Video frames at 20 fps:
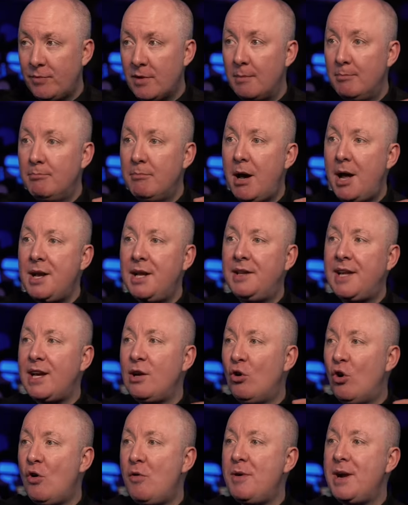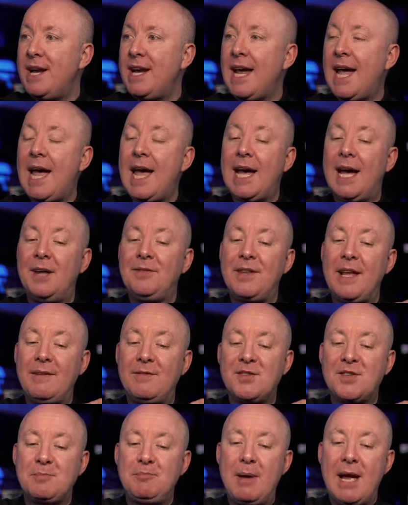Money they already had,
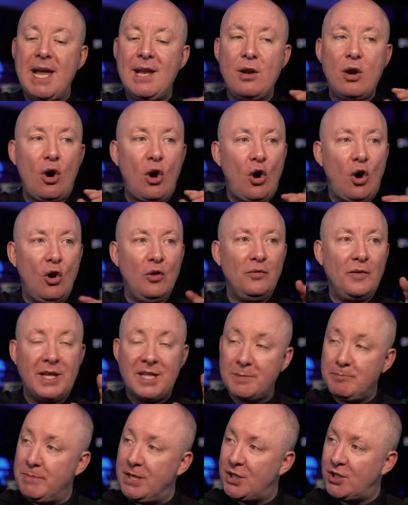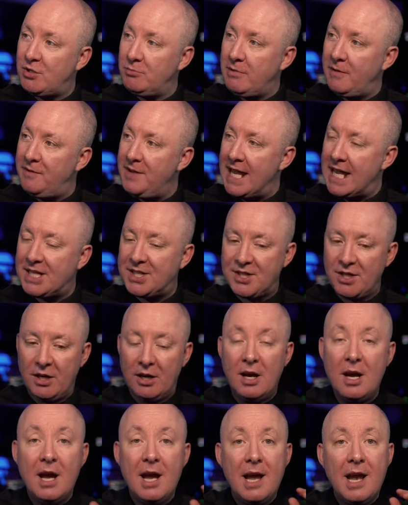they've spent on this mission with
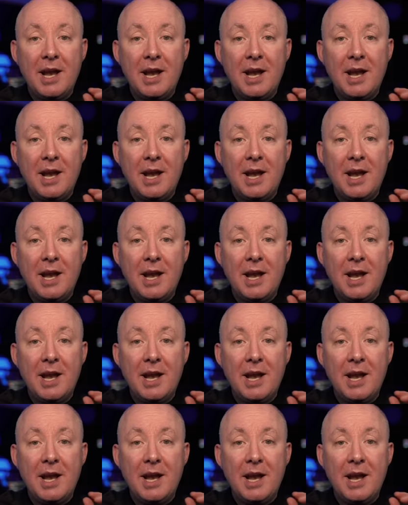NASA.